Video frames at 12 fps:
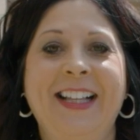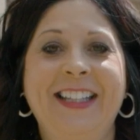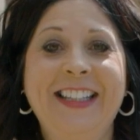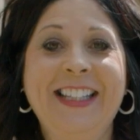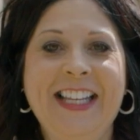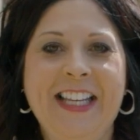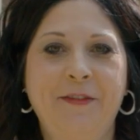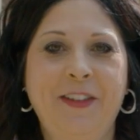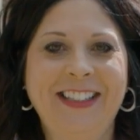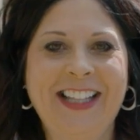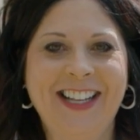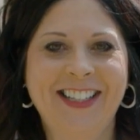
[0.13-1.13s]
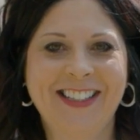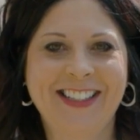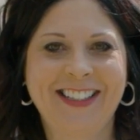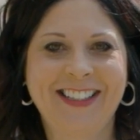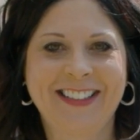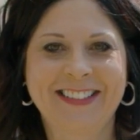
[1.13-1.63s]
leave a
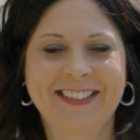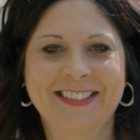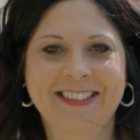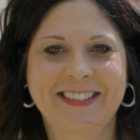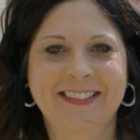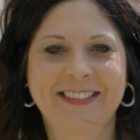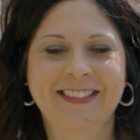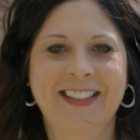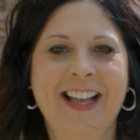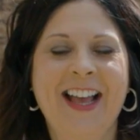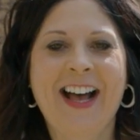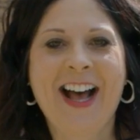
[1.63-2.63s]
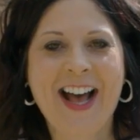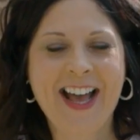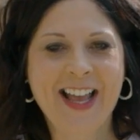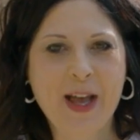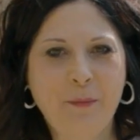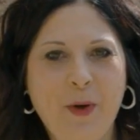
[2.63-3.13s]
legacy.
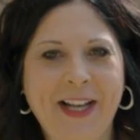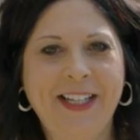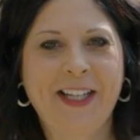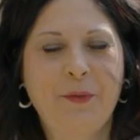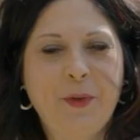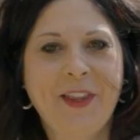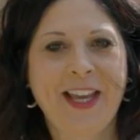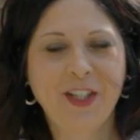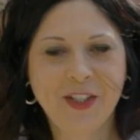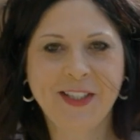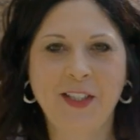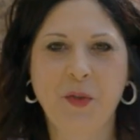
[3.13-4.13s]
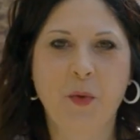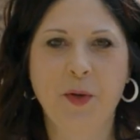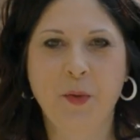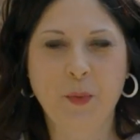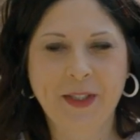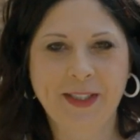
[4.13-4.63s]
Hi, I'm Wendy with Agency
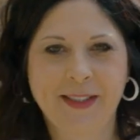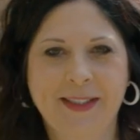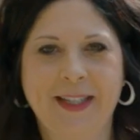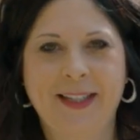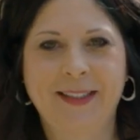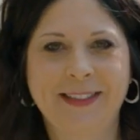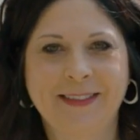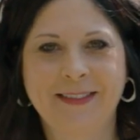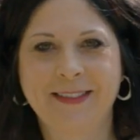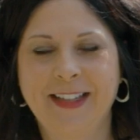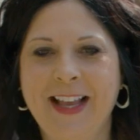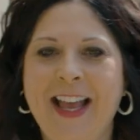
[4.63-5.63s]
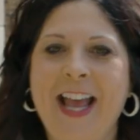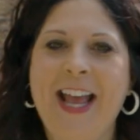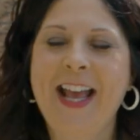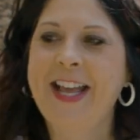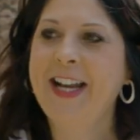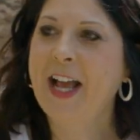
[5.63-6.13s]
North Real Estate,
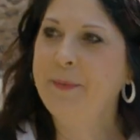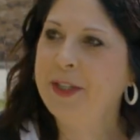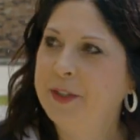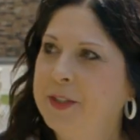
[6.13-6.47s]
and I'm here